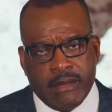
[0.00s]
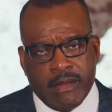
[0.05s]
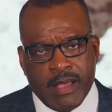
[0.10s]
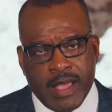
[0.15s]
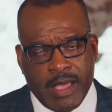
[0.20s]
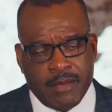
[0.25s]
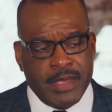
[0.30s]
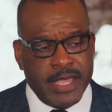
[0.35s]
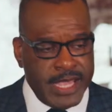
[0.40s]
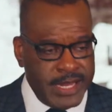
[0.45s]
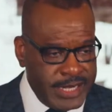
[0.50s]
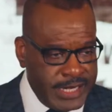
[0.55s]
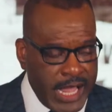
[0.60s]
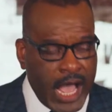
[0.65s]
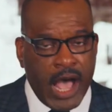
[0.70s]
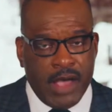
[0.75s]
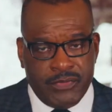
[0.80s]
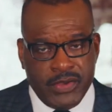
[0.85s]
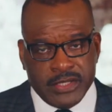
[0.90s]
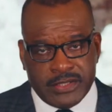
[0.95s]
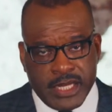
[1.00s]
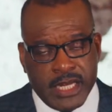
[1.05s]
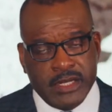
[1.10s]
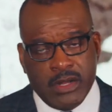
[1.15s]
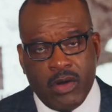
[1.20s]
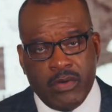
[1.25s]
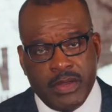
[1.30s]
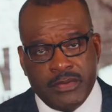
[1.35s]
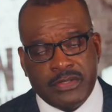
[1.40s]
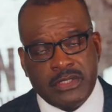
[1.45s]
I mean, isn't it obvious he didn't
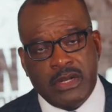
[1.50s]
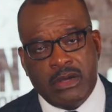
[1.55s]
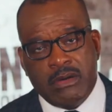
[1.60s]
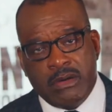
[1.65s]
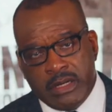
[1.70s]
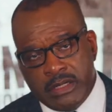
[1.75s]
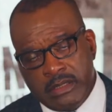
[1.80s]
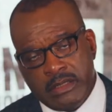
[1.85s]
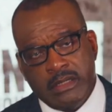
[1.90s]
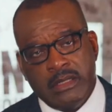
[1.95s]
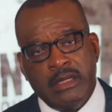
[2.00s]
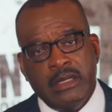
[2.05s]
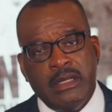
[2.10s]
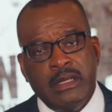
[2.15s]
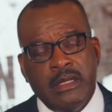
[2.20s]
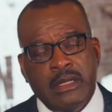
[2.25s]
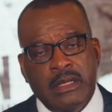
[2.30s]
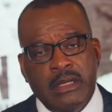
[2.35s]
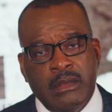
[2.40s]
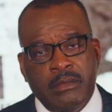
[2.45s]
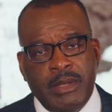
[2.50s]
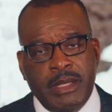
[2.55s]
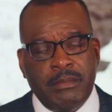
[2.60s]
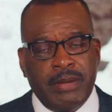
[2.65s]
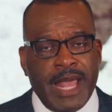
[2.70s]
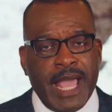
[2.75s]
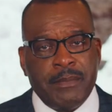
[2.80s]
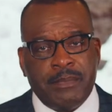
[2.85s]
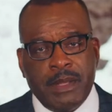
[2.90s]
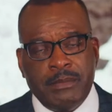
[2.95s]
know what he was doing? I mean,
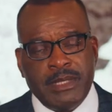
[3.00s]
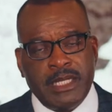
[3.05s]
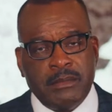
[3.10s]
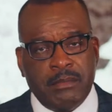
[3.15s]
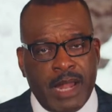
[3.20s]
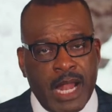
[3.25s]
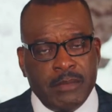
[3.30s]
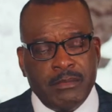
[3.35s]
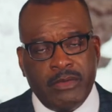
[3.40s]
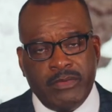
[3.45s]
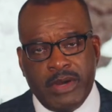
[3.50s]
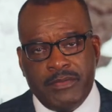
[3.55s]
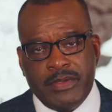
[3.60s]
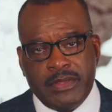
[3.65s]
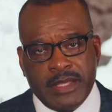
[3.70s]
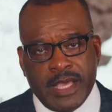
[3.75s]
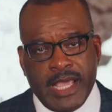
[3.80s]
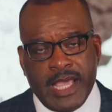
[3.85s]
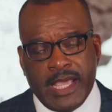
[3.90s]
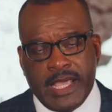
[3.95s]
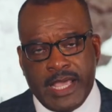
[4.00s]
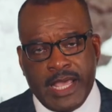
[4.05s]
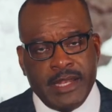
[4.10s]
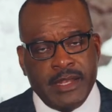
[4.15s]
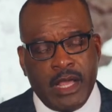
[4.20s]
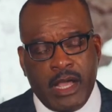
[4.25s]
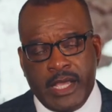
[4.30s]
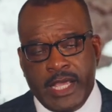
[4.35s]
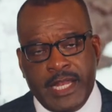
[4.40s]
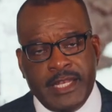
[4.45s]
black people at the bottom of everything in
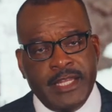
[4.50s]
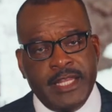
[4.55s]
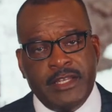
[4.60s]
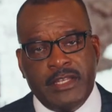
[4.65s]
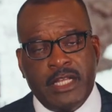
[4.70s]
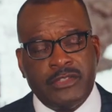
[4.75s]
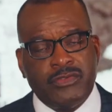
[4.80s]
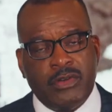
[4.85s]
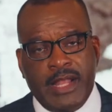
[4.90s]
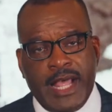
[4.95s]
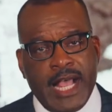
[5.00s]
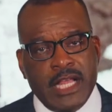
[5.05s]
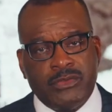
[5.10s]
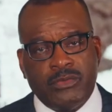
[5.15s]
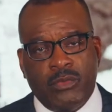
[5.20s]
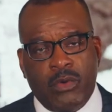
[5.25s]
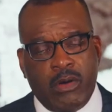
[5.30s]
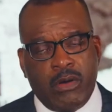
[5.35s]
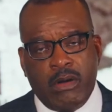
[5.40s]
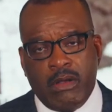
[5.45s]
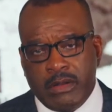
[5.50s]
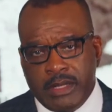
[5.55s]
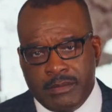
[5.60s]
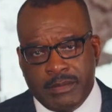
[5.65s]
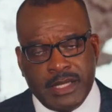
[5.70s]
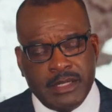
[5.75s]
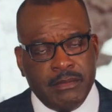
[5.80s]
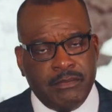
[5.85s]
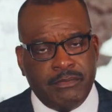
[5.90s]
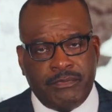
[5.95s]
the industrialized world. I
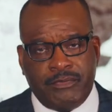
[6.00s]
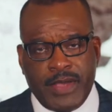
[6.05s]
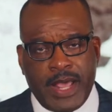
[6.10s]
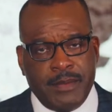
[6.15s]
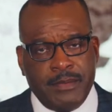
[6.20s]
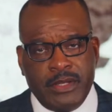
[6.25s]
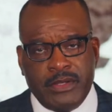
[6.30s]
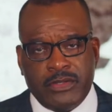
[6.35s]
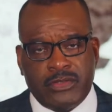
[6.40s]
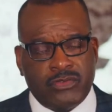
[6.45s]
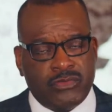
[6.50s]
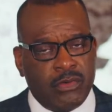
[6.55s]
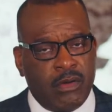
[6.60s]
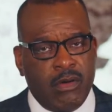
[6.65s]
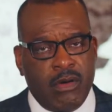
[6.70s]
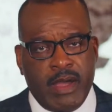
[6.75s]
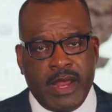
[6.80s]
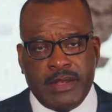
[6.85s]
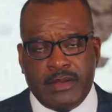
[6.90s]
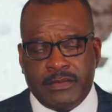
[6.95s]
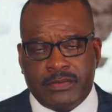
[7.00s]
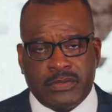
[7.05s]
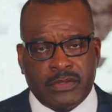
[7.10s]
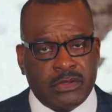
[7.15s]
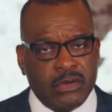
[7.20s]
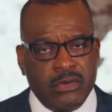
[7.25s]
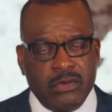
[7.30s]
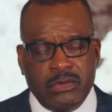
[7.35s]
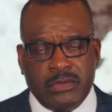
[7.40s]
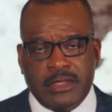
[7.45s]
mean, the family destroyed, the
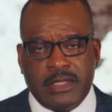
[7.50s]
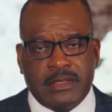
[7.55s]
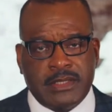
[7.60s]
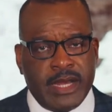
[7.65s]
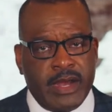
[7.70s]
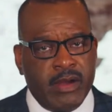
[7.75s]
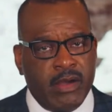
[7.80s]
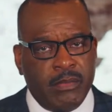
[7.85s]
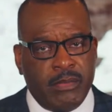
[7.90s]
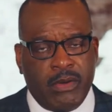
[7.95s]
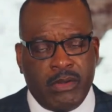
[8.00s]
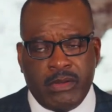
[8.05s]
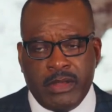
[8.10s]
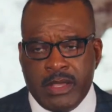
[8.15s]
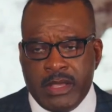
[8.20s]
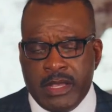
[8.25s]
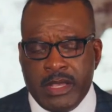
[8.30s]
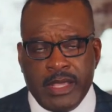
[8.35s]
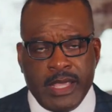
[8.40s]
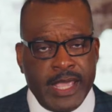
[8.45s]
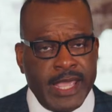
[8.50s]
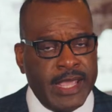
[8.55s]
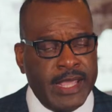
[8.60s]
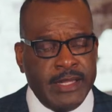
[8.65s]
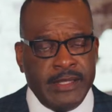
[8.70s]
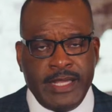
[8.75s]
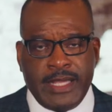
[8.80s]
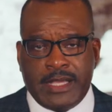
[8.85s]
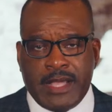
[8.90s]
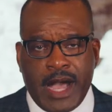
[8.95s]
schools are terrible,
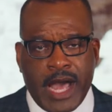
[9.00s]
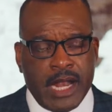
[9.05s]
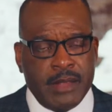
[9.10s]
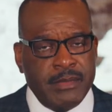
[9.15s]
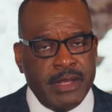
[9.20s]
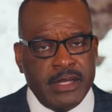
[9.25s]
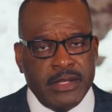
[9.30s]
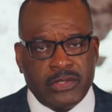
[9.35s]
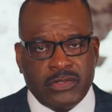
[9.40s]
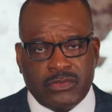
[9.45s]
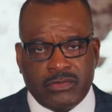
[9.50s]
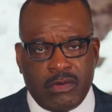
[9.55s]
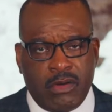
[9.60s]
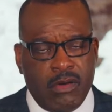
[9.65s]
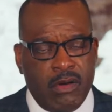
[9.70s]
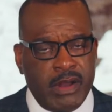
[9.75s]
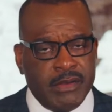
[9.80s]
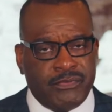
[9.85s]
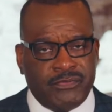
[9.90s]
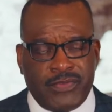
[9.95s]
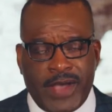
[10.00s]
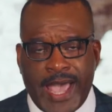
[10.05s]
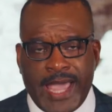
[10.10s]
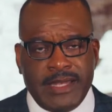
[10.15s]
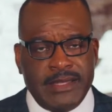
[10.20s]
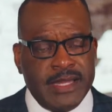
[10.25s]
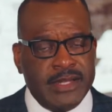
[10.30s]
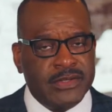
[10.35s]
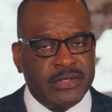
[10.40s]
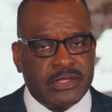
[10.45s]
the economy destroyed,
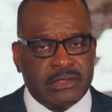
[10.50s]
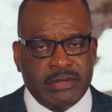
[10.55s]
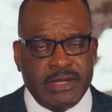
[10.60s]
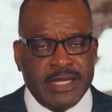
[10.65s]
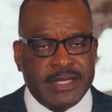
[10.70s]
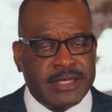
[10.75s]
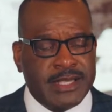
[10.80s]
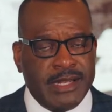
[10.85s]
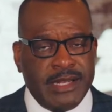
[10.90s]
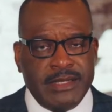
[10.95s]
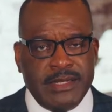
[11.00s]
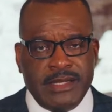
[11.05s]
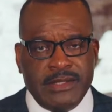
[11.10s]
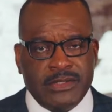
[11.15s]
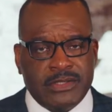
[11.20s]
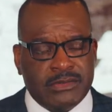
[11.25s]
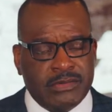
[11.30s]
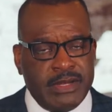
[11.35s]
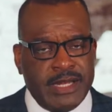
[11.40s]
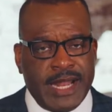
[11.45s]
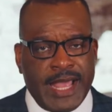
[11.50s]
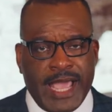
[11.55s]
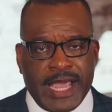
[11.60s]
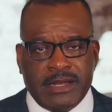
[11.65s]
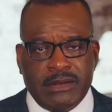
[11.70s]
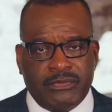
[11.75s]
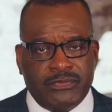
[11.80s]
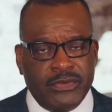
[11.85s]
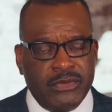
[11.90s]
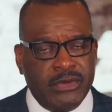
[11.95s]
fighting in the street, killing in the street,
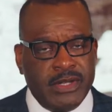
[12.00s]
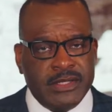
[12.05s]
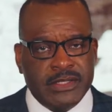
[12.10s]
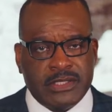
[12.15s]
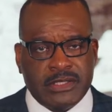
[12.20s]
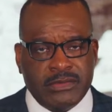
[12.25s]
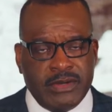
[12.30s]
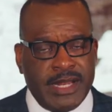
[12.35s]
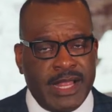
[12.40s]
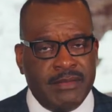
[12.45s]
acting a fool in the street.